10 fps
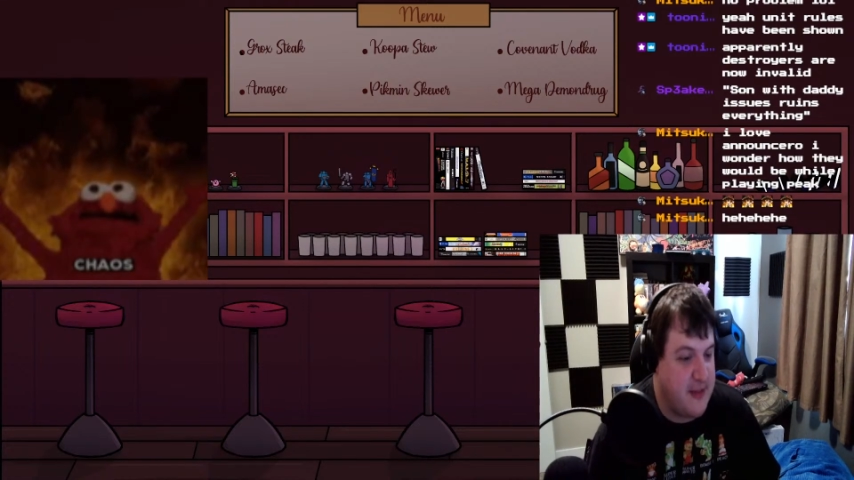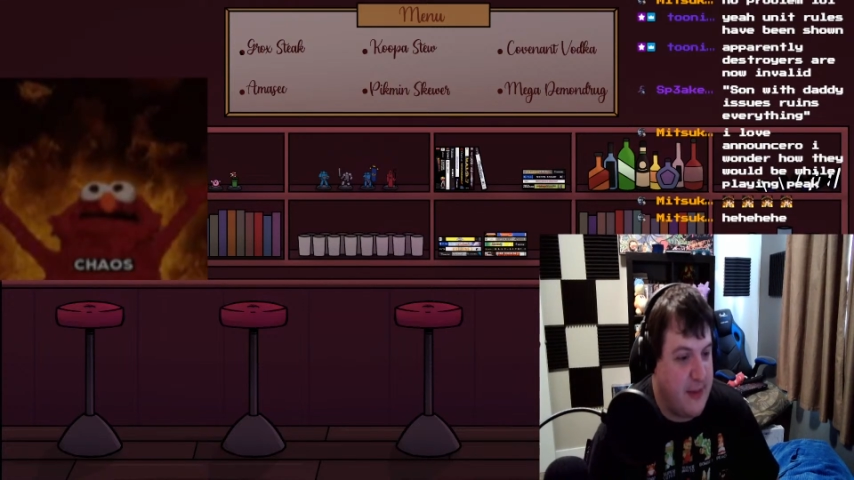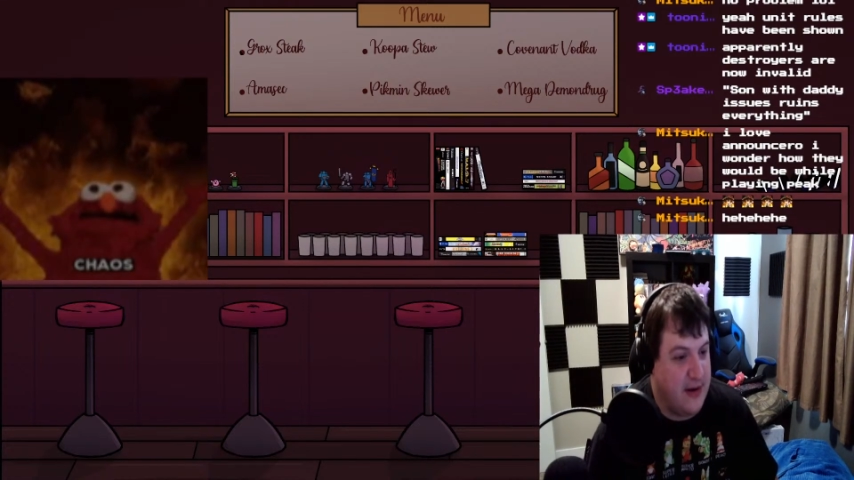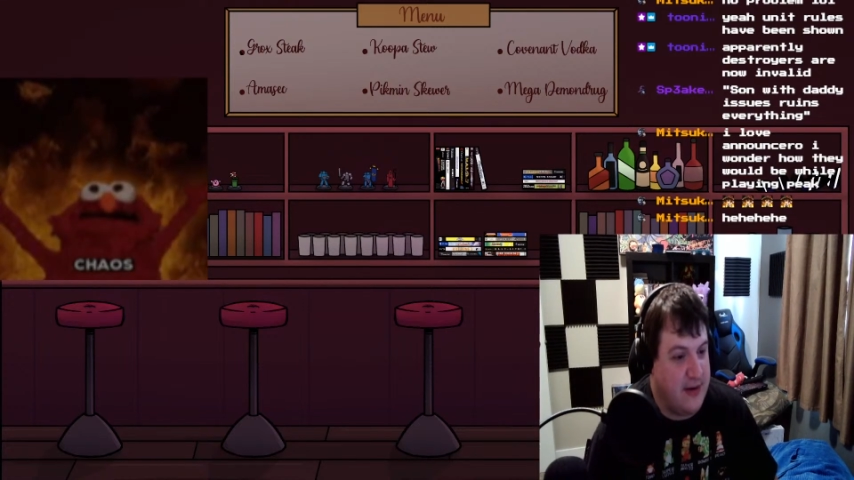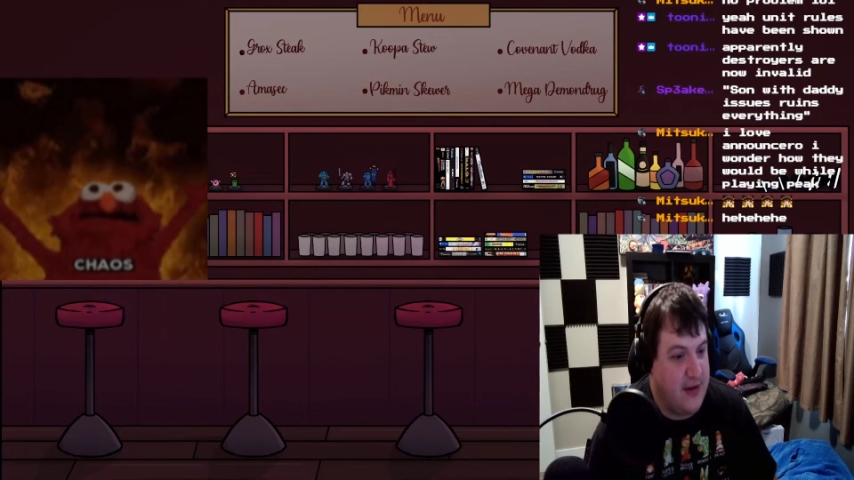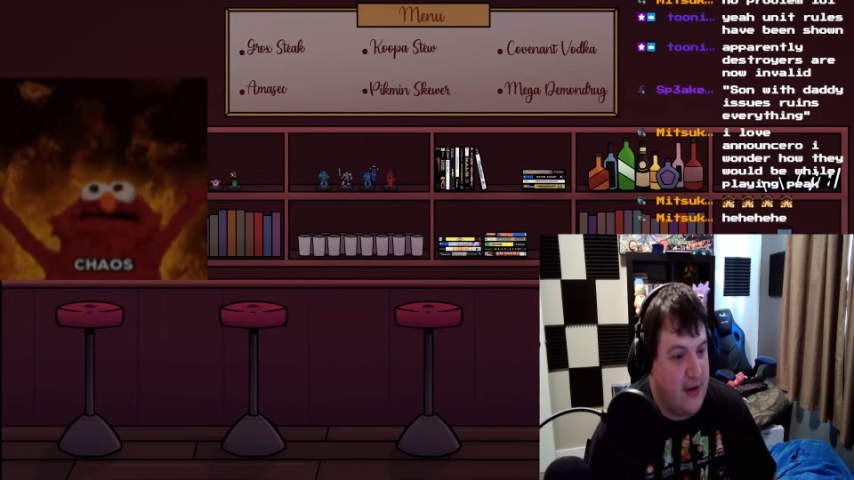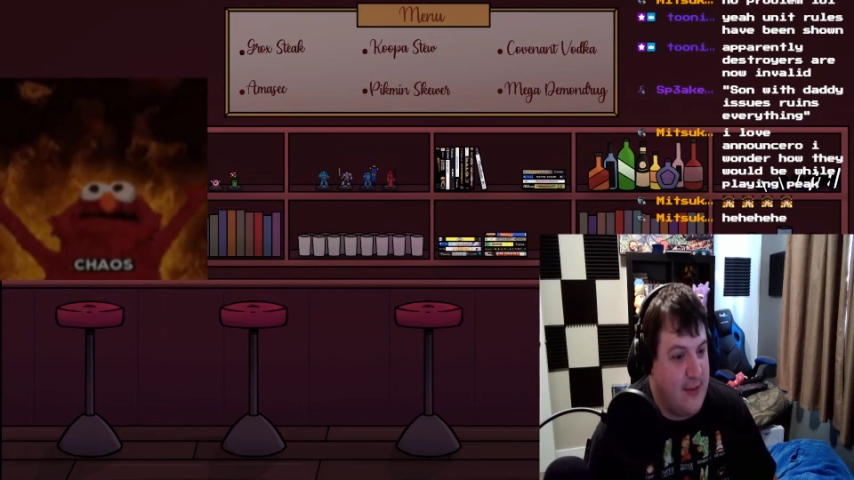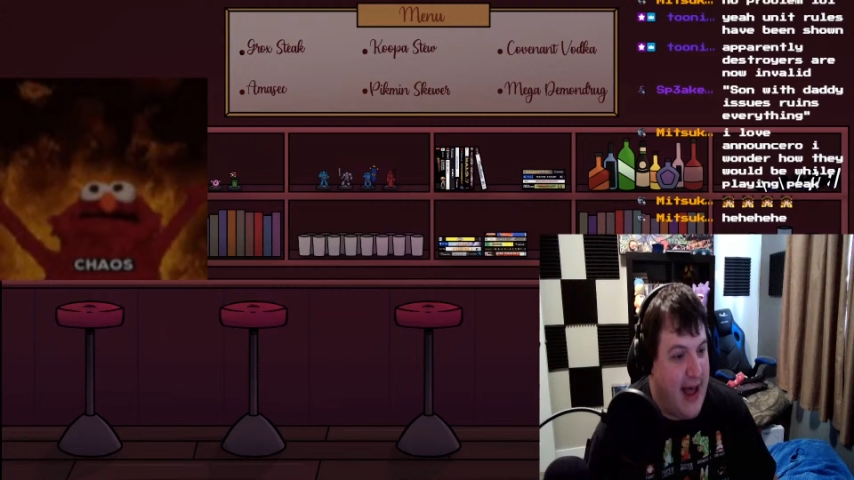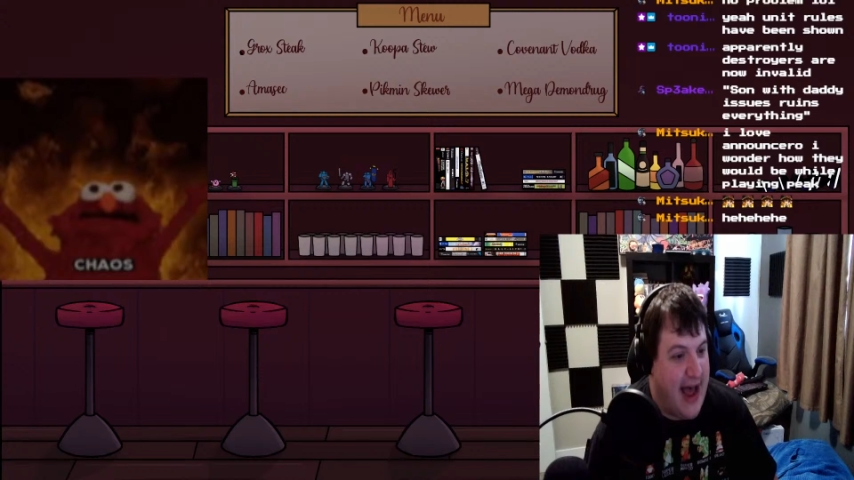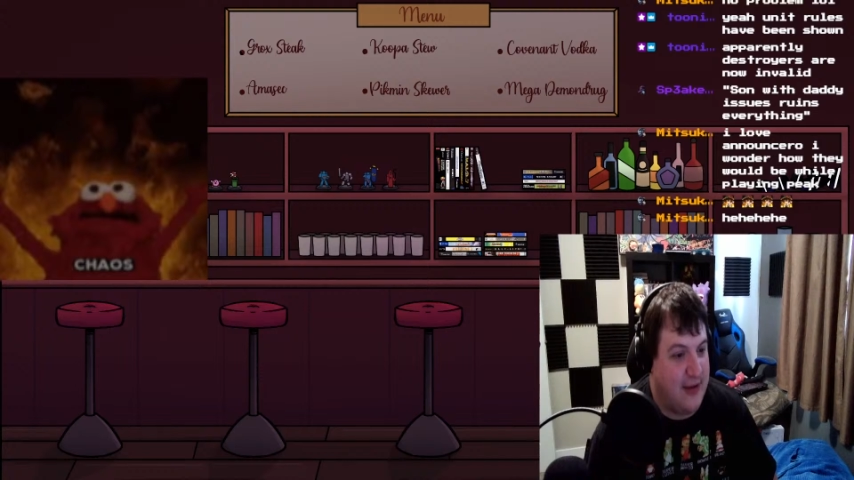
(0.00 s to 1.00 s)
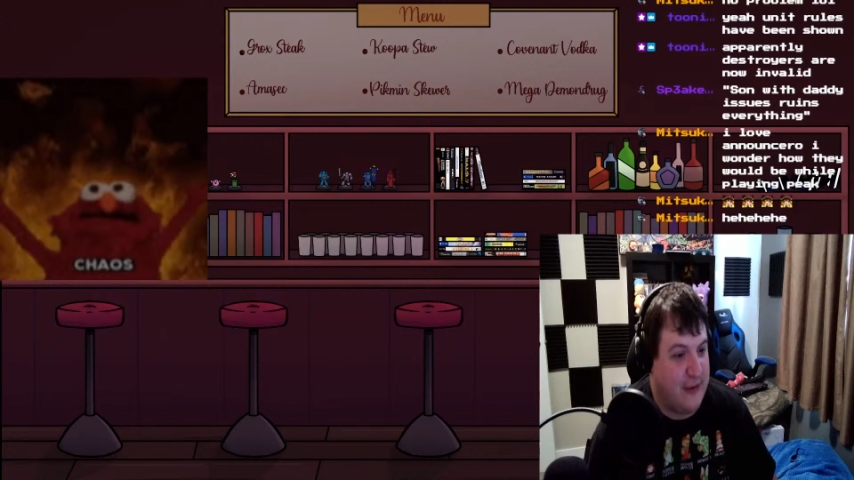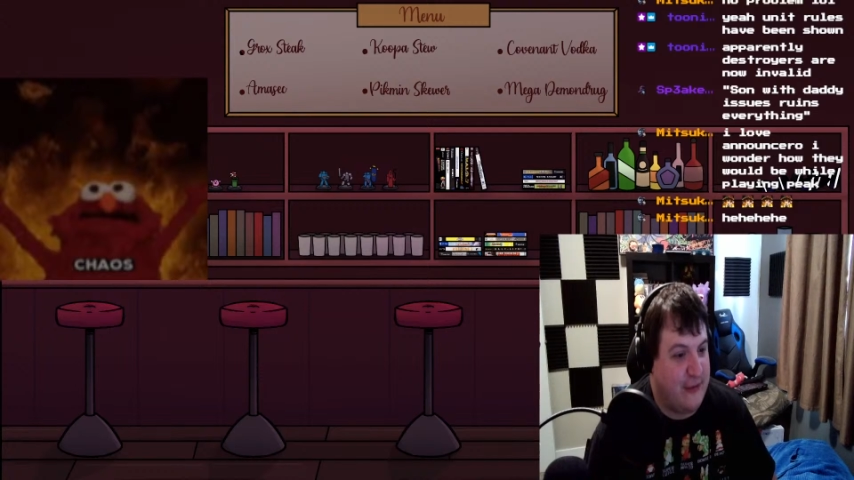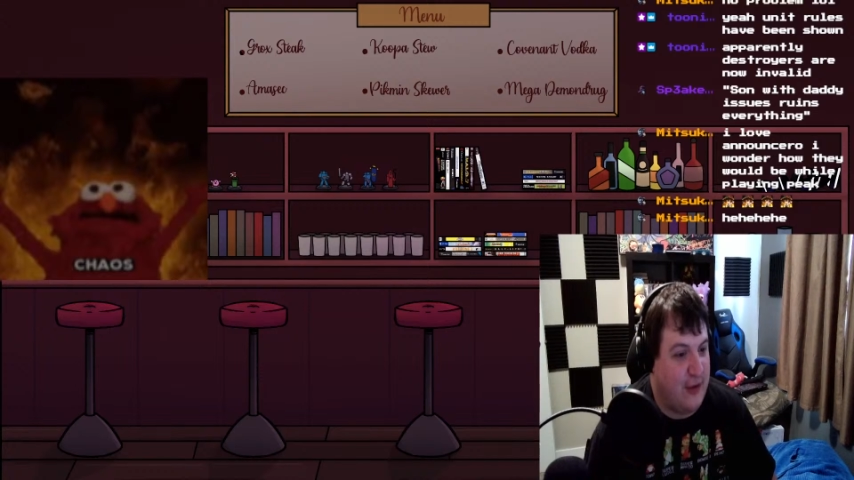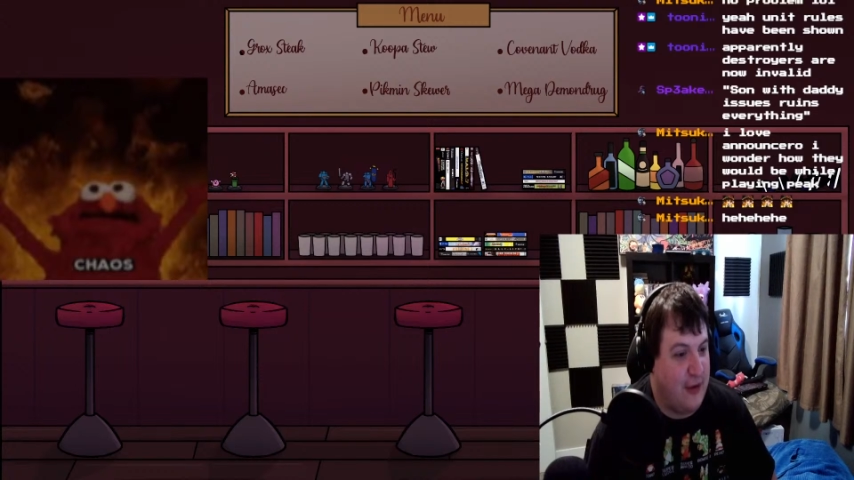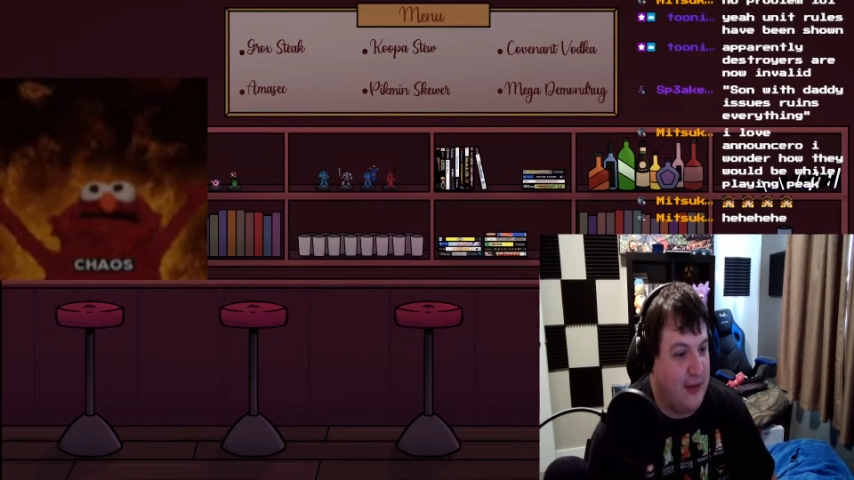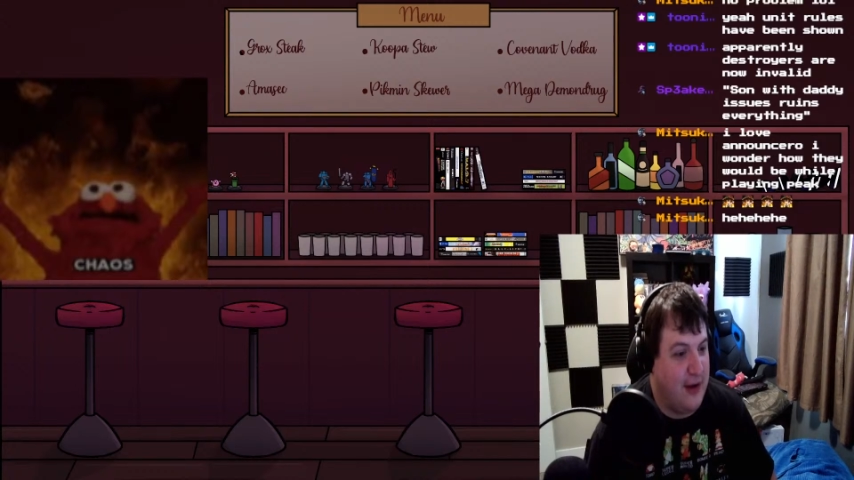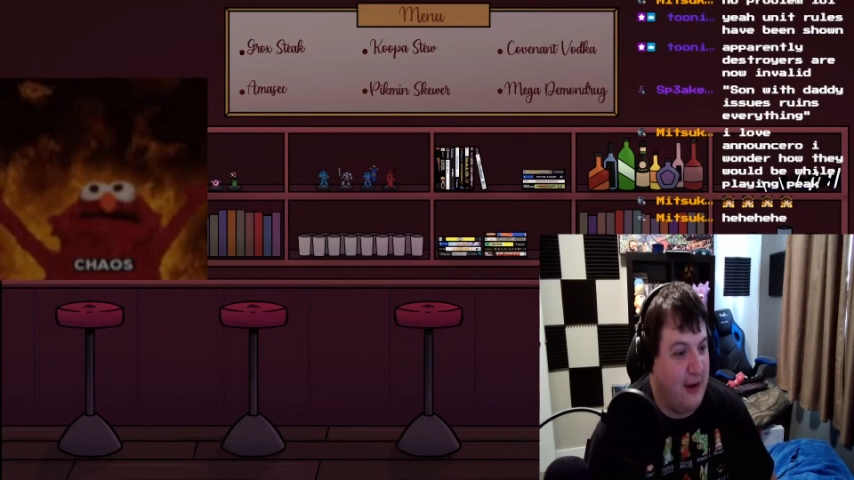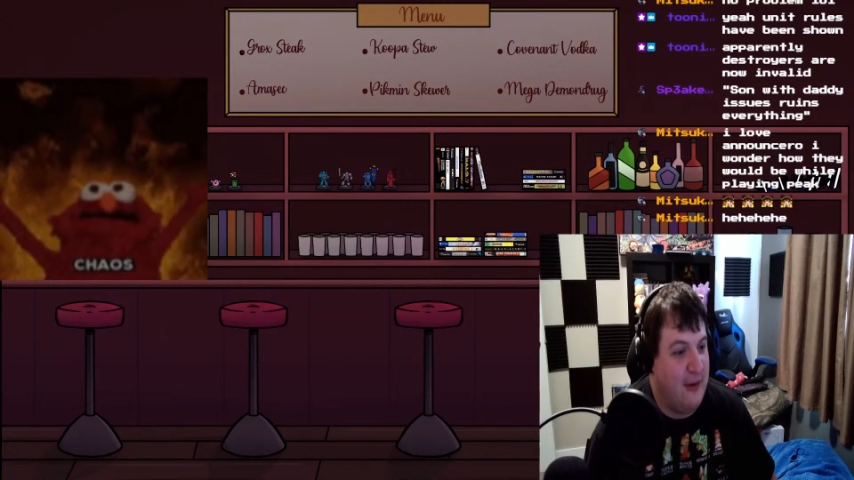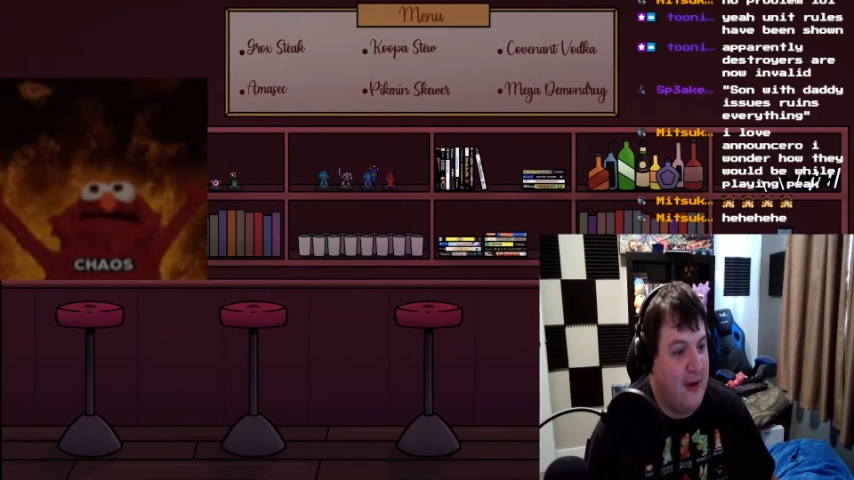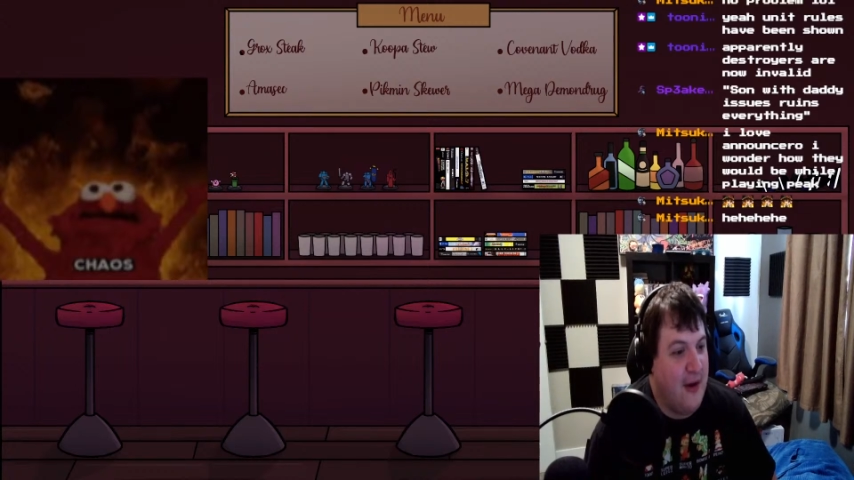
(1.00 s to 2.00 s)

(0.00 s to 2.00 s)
spell your doom, either solo